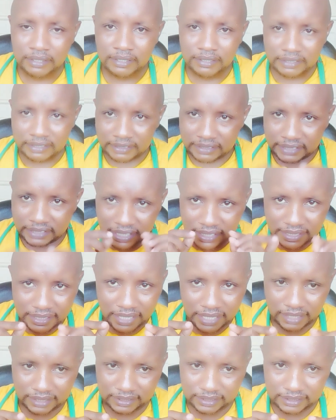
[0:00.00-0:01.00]

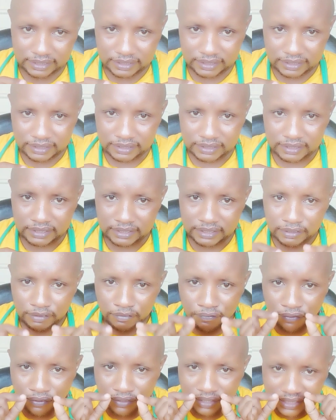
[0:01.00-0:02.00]
Centers
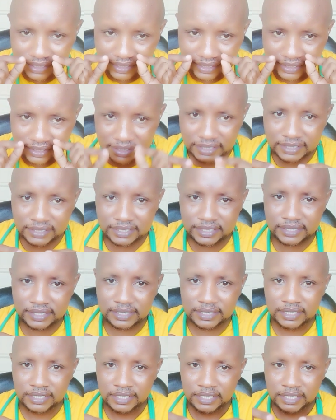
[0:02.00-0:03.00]
for Disease
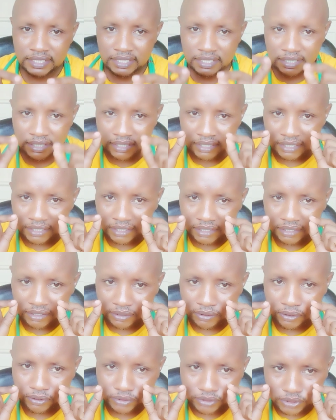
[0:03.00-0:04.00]

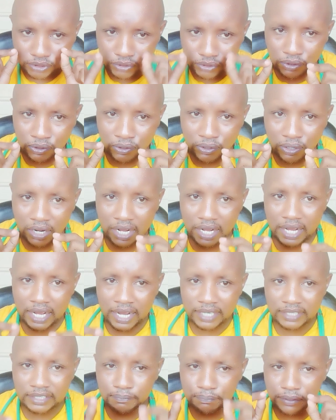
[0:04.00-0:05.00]
Control
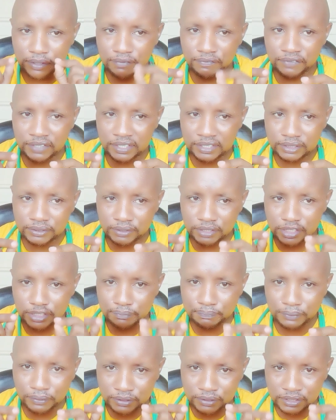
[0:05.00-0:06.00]
and Prevention
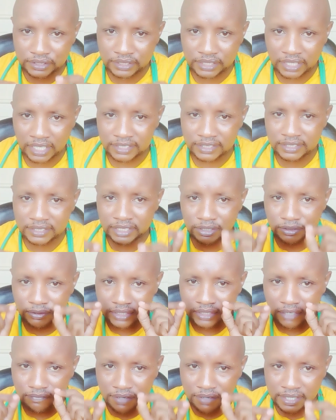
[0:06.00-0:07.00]
reports that the
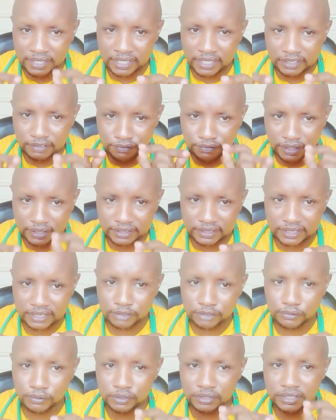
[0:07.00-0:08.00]
rotavirus
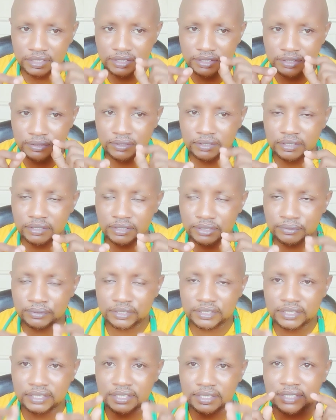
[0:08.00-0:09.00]
vaccine was introduced
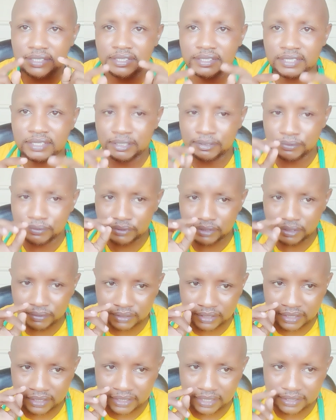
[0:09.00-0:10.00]
in the year
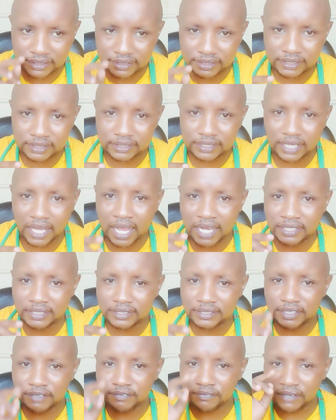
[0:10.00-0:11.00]
2006, and
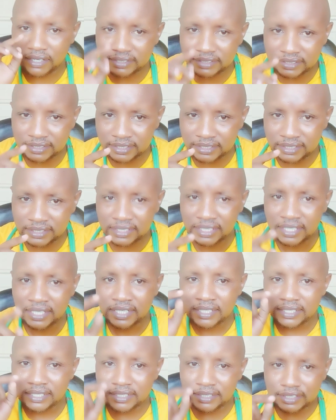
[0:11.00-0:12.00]
the vaccine
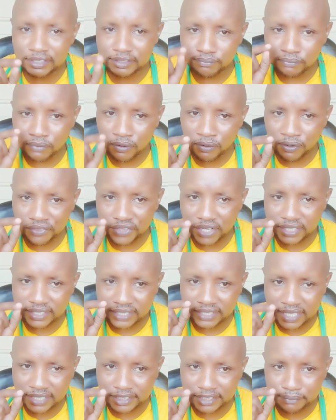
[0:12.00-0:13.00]
is more than
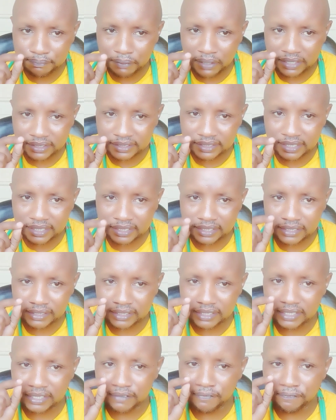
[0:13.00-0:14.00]
90%
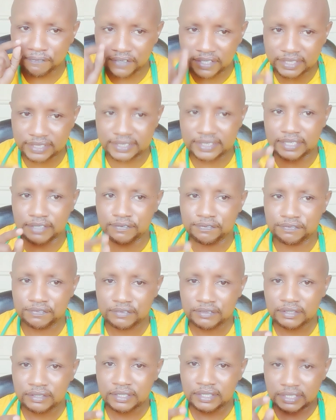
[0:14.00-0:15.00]
effective
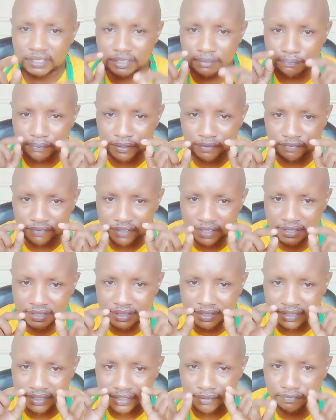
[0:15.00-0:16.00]
in
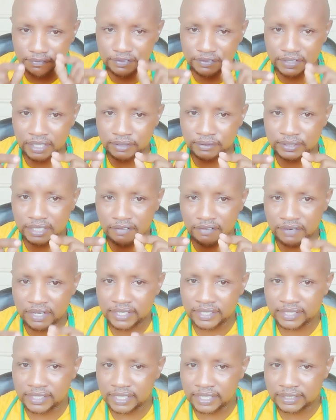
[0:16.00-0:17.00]
preventing severe
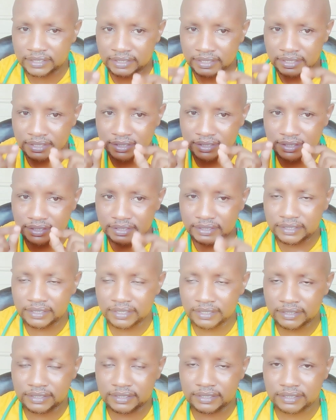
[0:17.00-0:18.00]
rotavirus
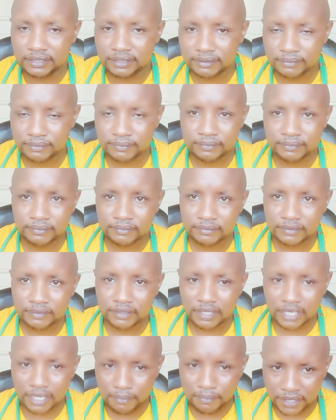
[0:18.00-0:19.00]
disease.
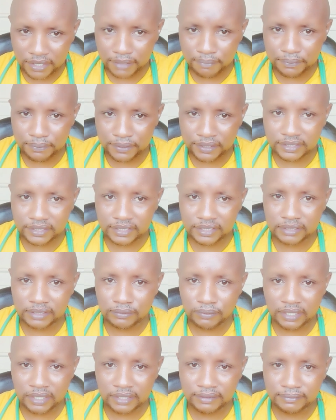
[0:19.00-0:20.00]
Let me repeat this
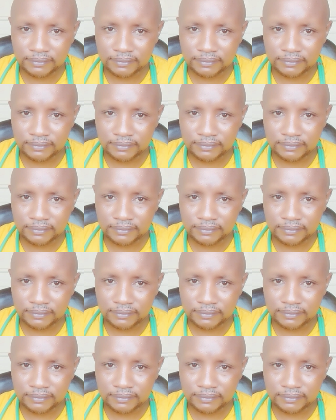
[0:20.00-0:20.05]
one.